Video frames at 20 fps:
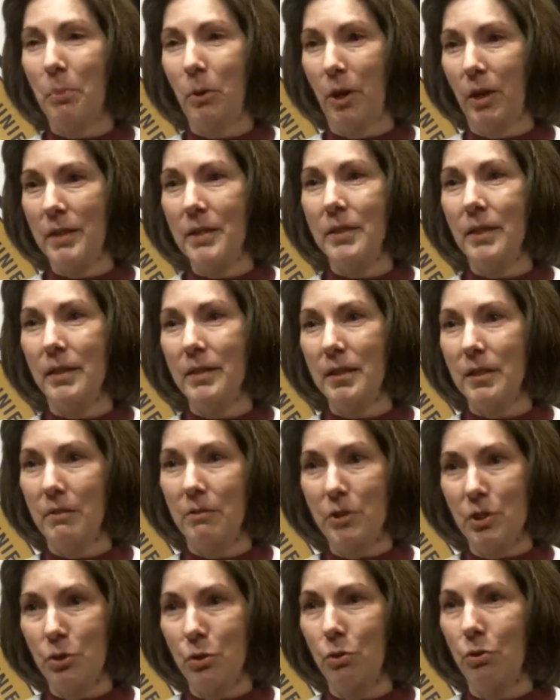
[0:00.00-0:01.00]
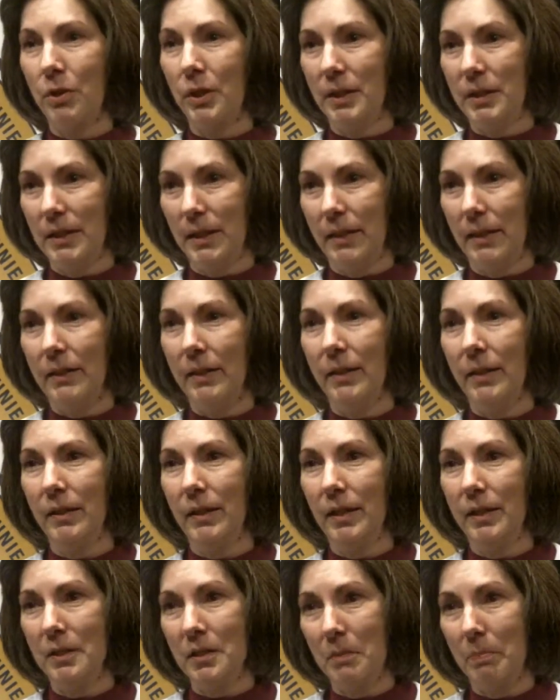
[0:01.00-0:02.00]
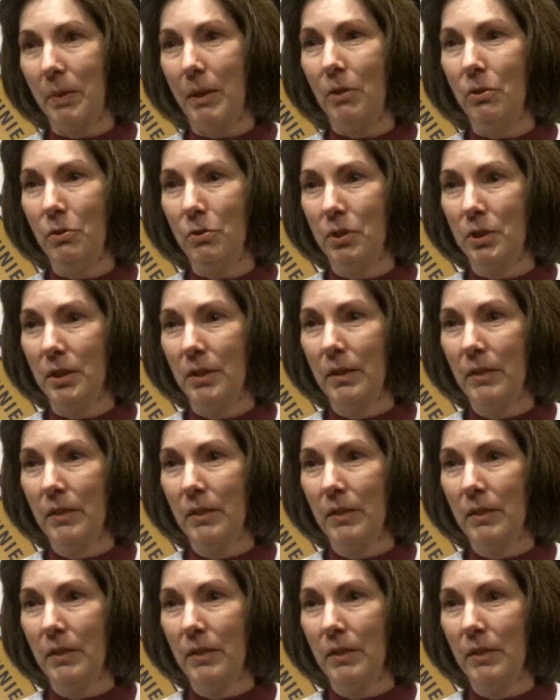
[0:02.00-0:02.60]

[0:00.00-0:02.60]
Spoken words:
process of storytelling is about.